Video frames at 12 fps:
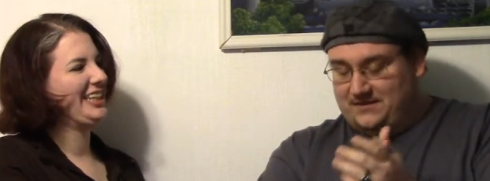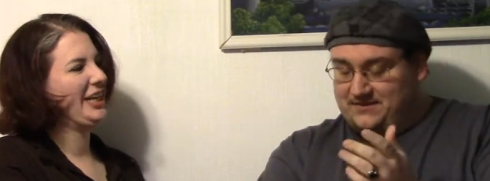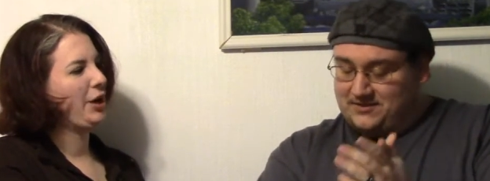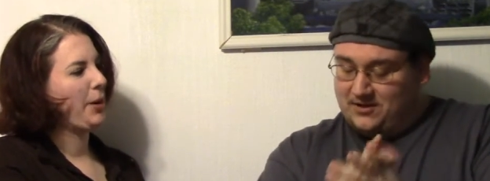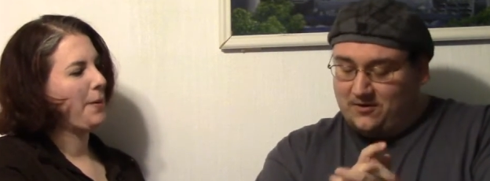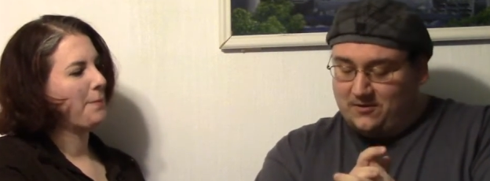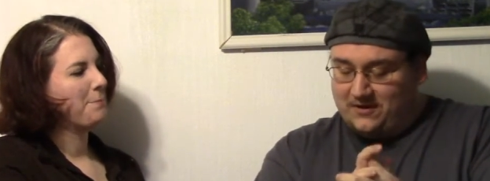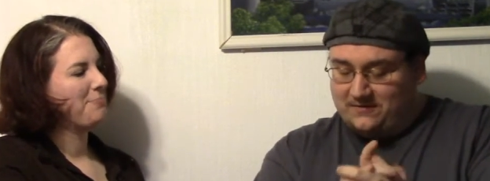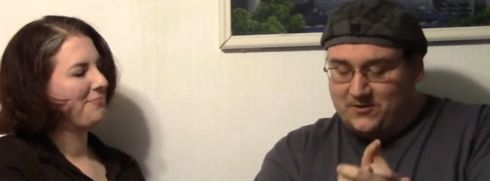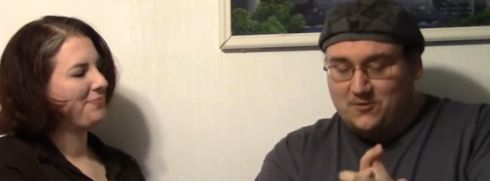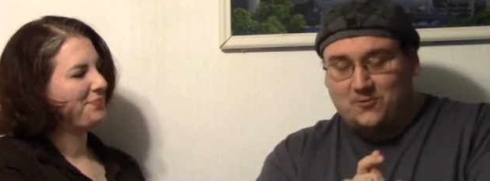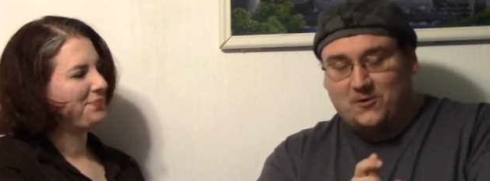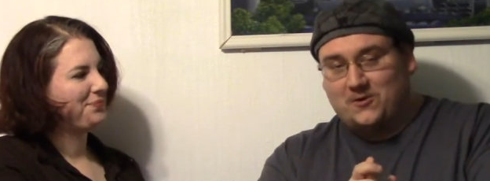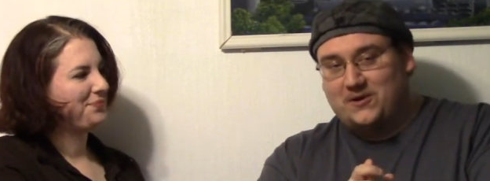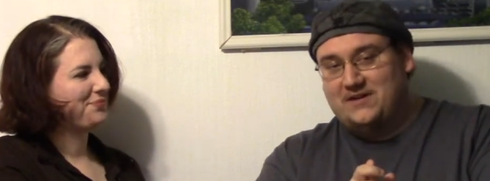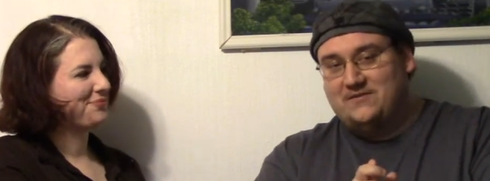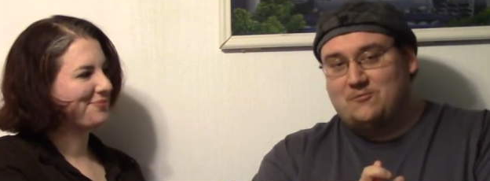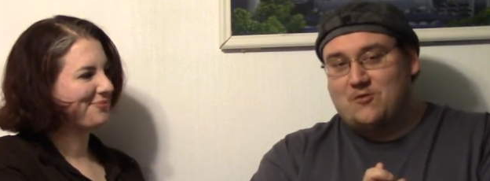Speaker 1: So if you are
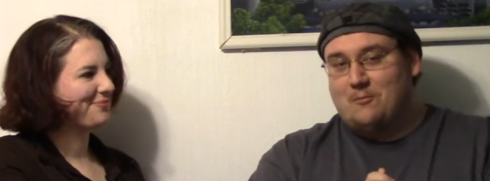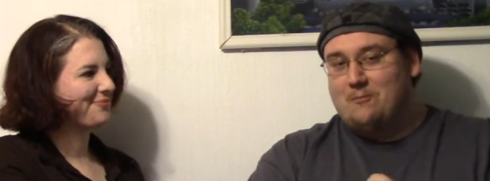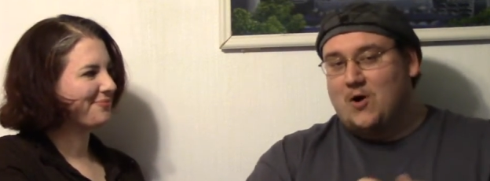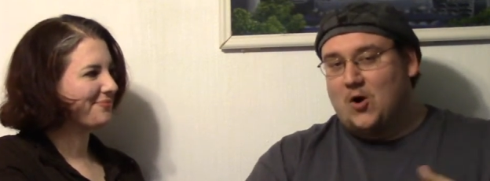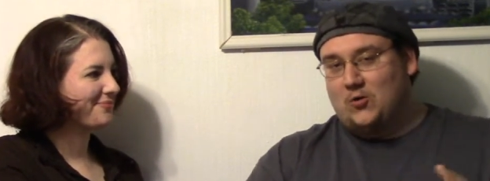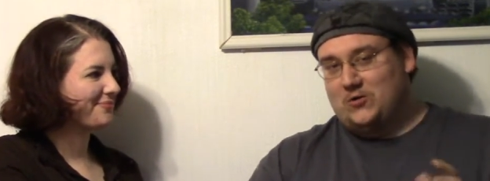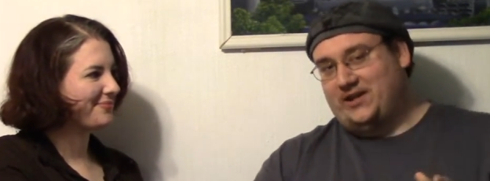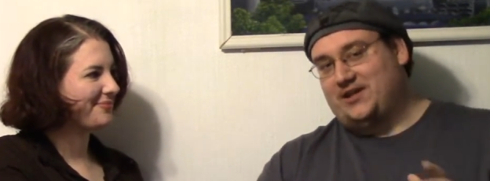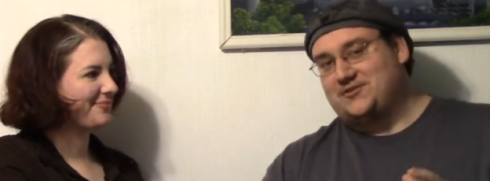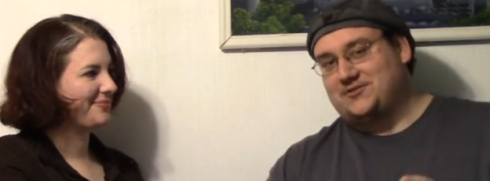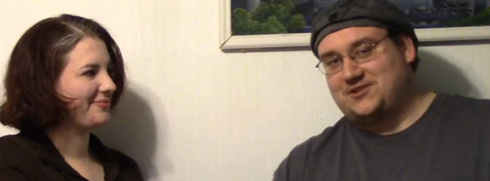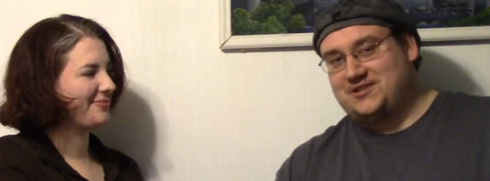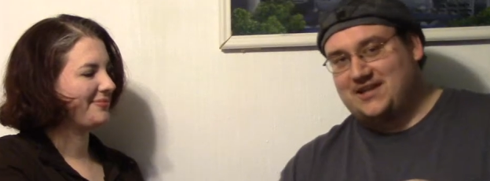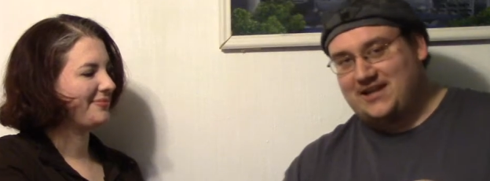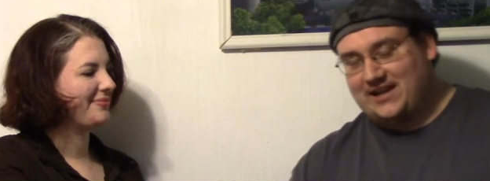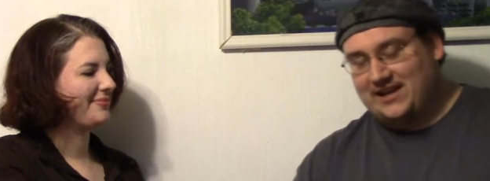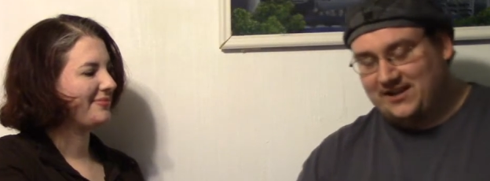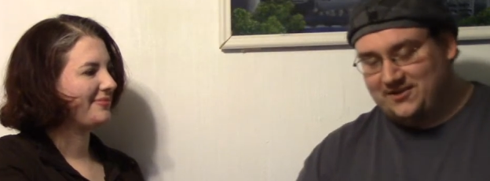even remotely interested
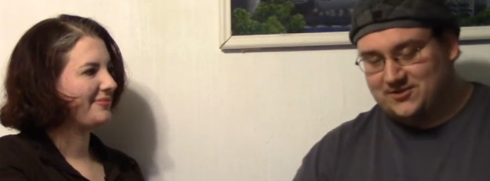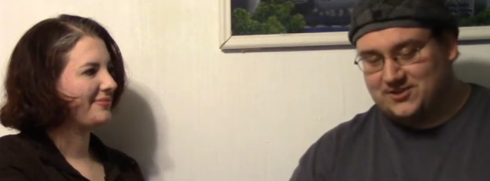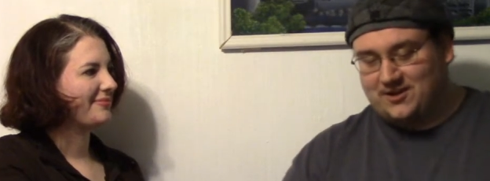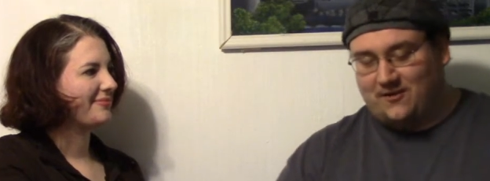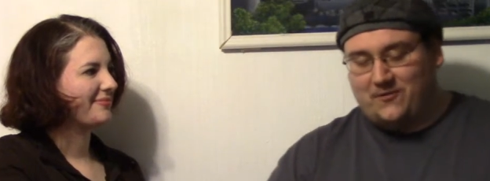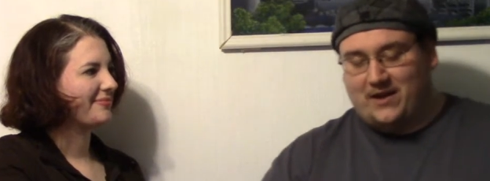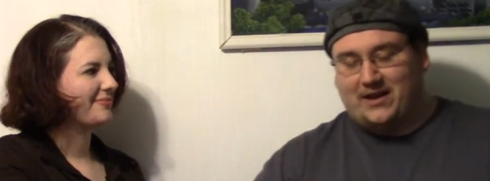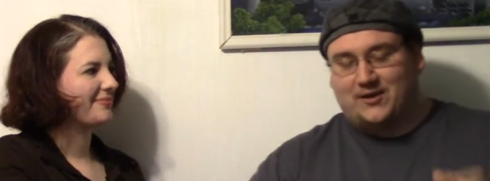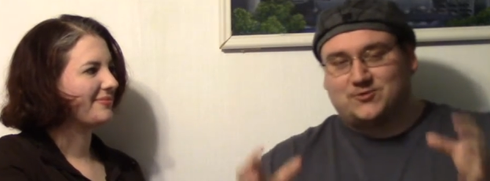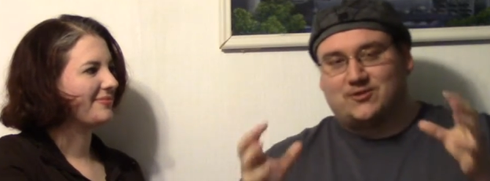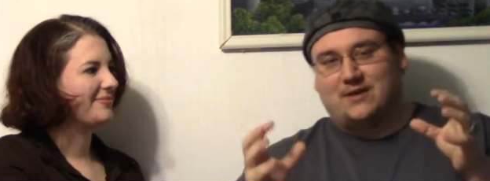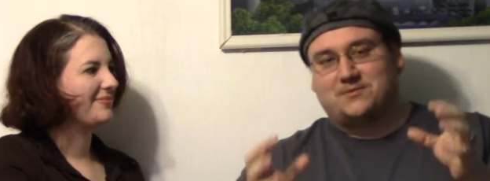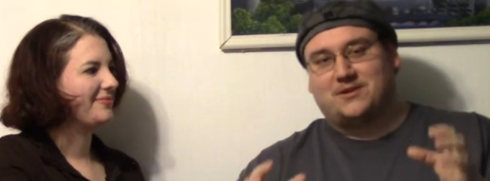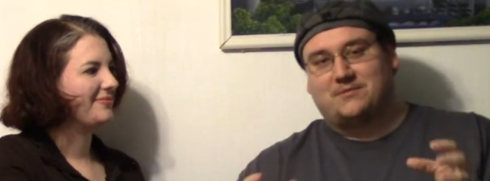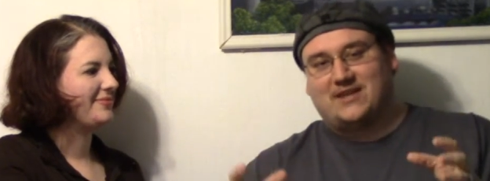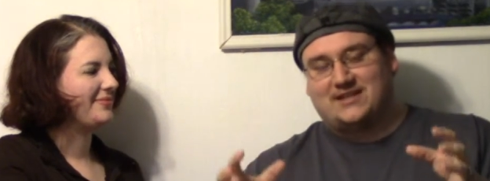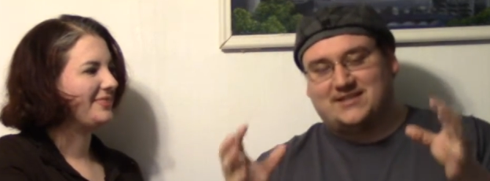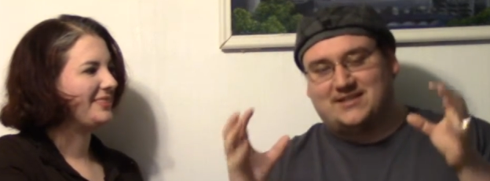in getting yourself a dropship
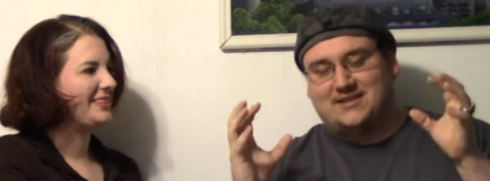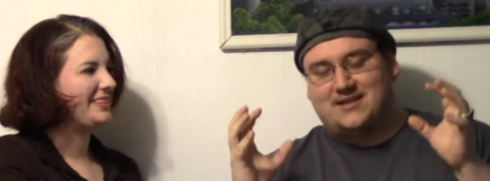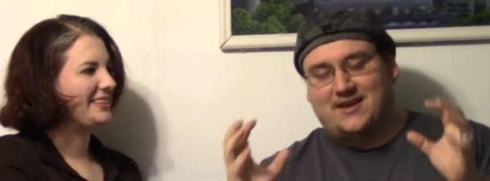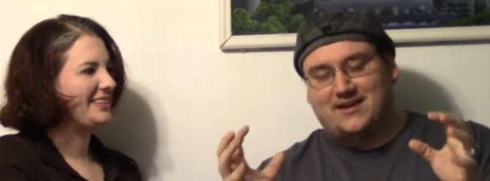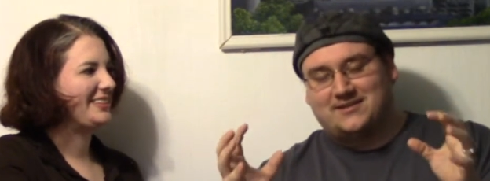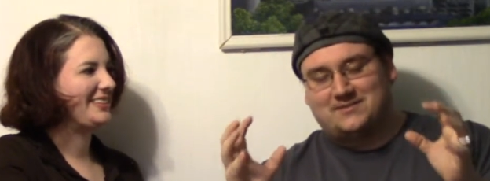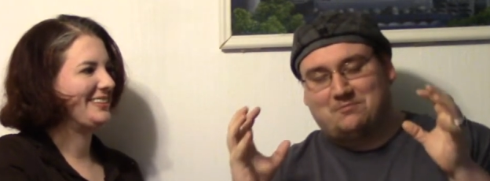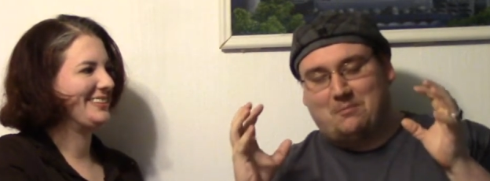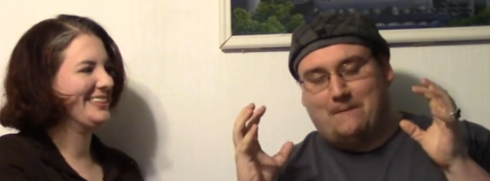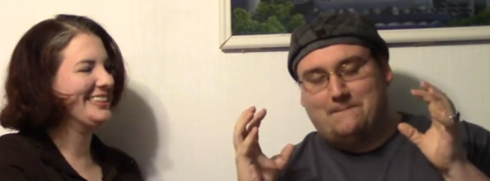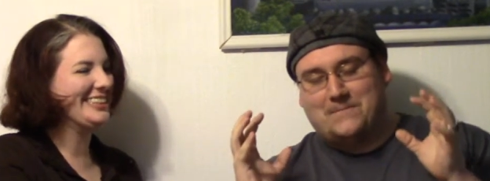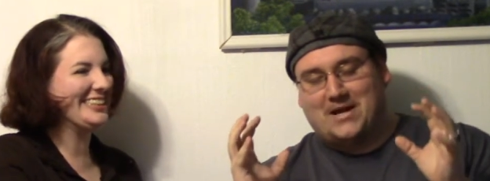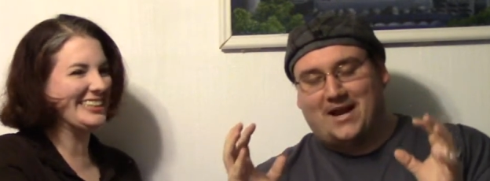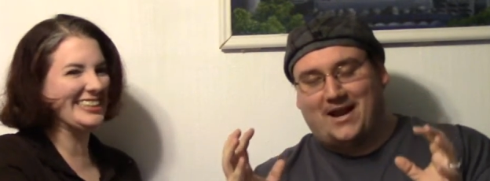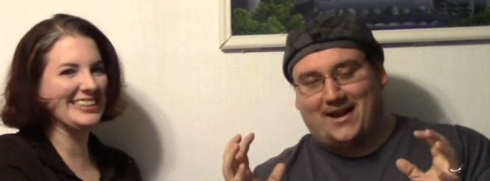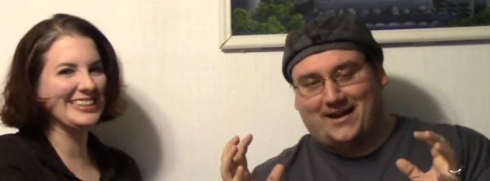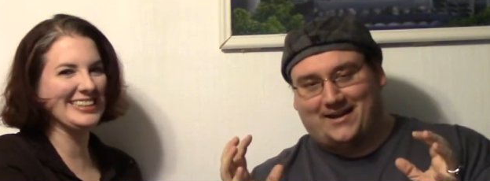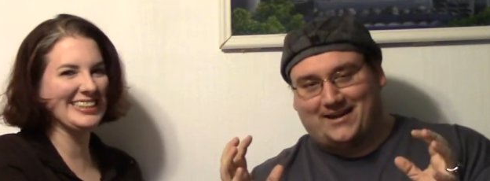that's this
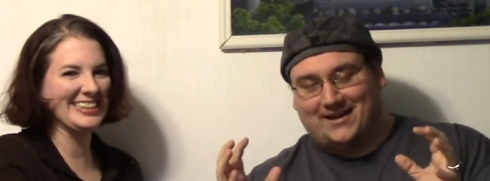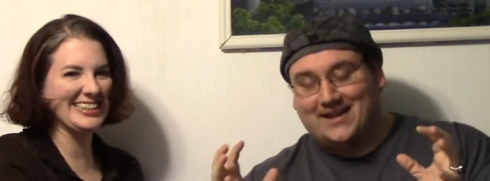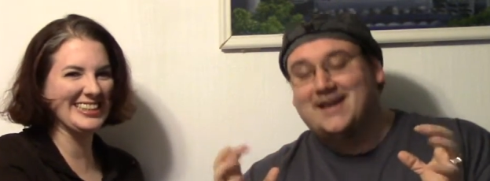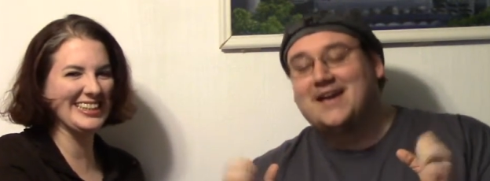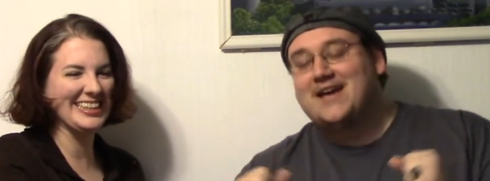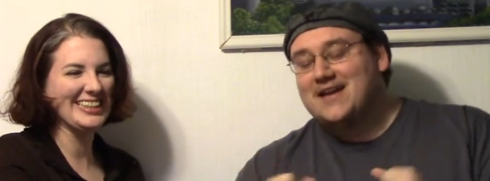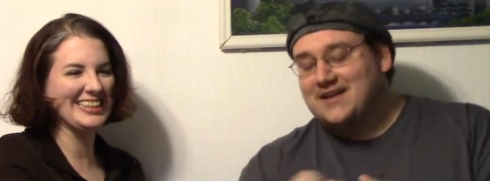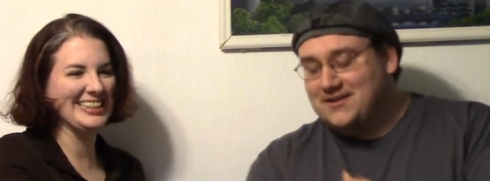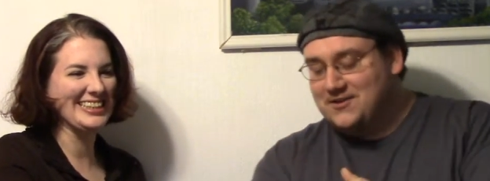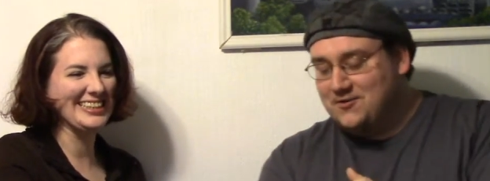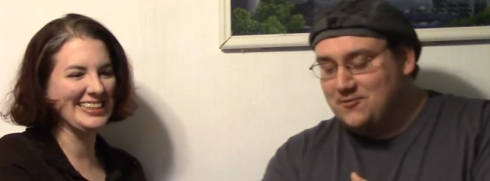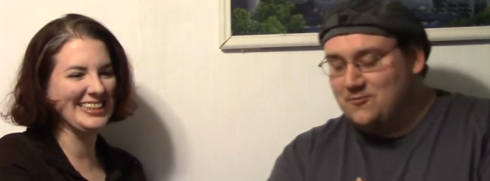big, you